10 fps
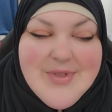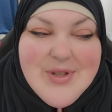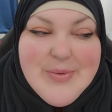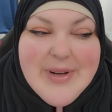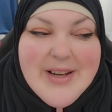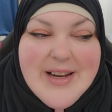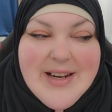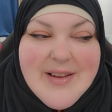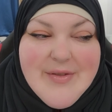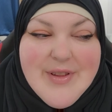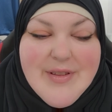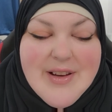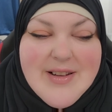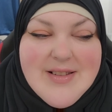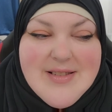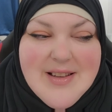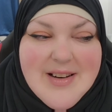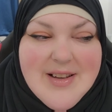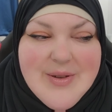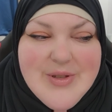doing any of the things that
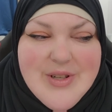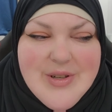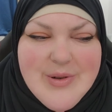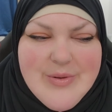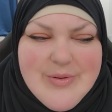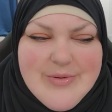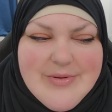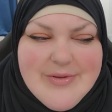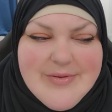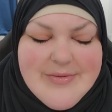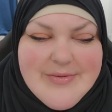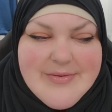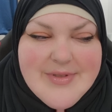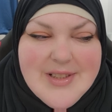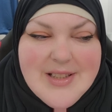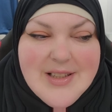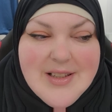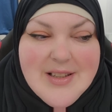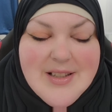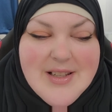I used to do.
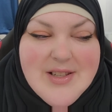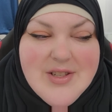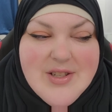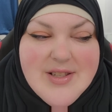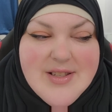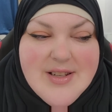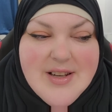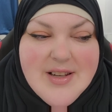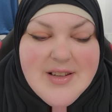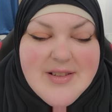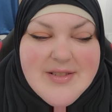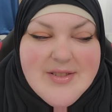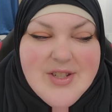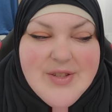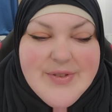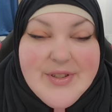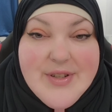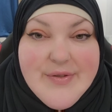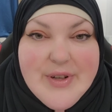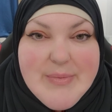It's just feel
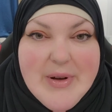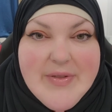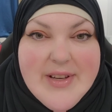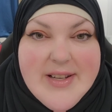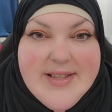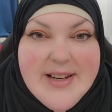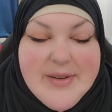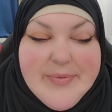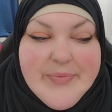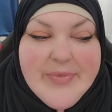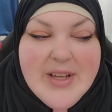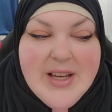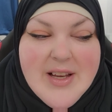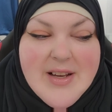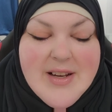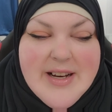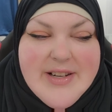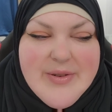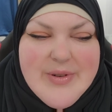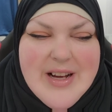different about things now. I
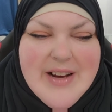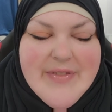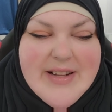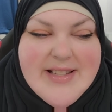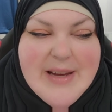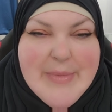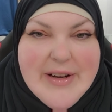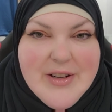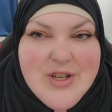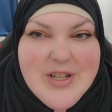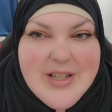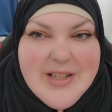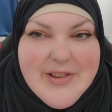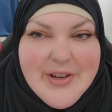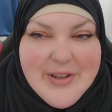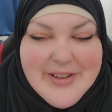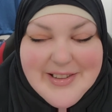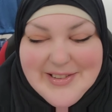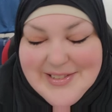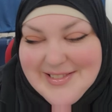don't have that same energy
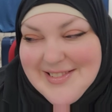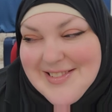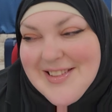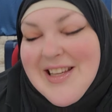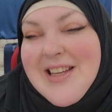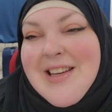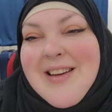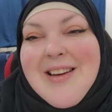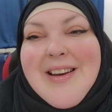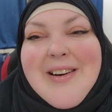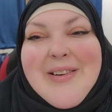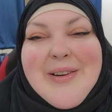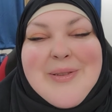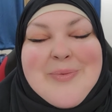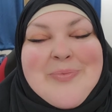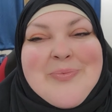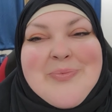either. I don't know.